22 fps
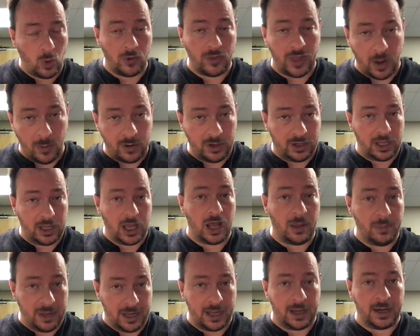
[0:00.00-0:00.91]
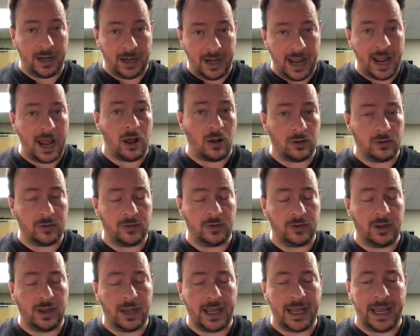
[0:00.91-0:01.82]
they would come in and out.
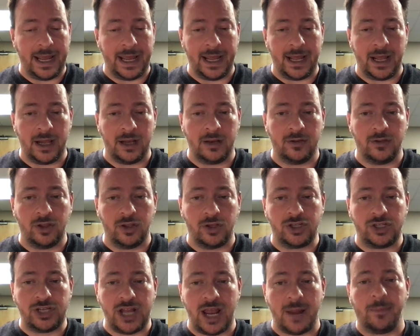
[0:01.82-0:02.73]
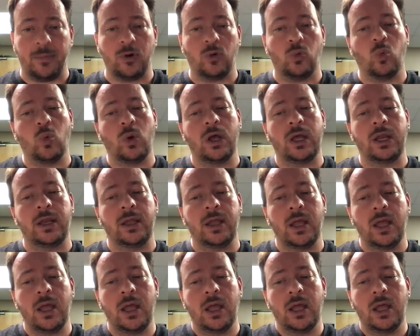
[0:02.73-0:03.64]
And the shepherd would
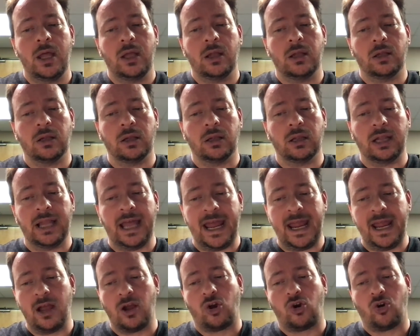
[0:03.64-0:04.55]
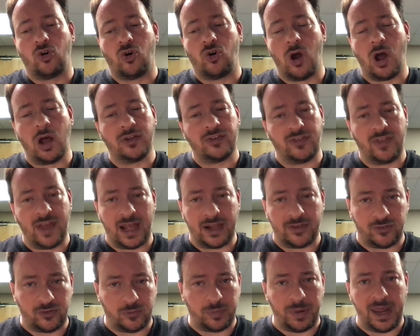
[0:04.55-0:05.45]
lay across that
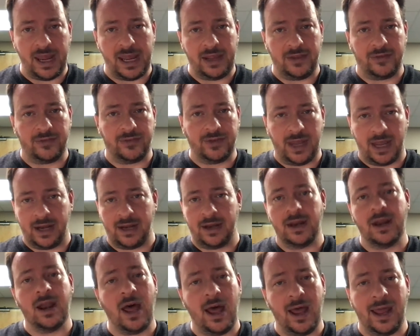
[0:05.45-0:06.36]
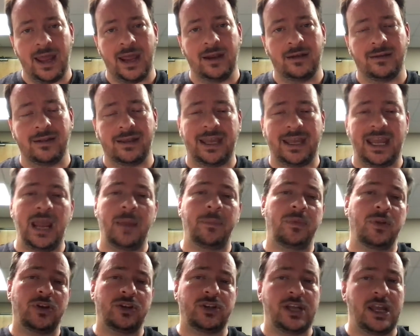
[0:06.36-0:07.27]
space at night, keep
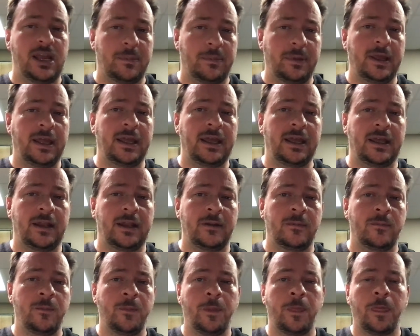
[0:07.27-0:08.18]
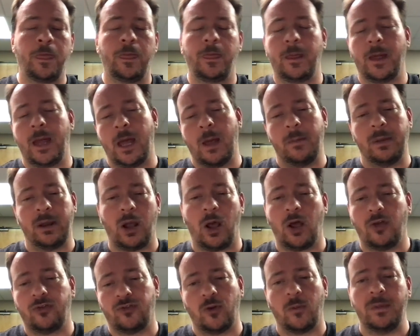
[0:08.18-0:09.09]
the sheep in, but
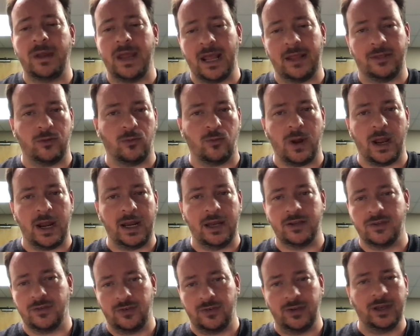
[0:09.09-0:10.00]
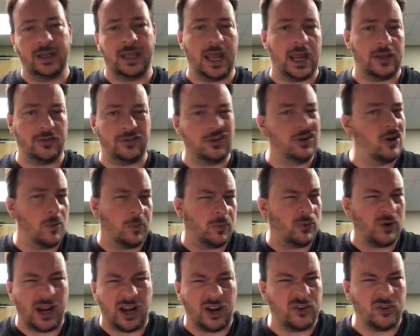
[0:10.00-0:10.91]
also be at the ready just in case,
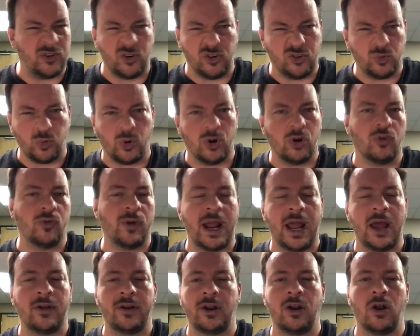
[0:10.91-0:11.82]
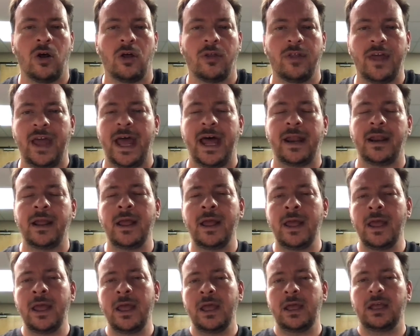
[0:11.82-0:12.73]
predators were around and all that.
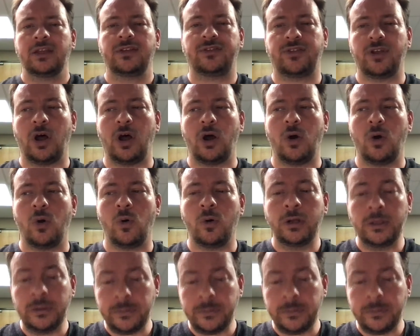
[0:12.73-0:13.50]
So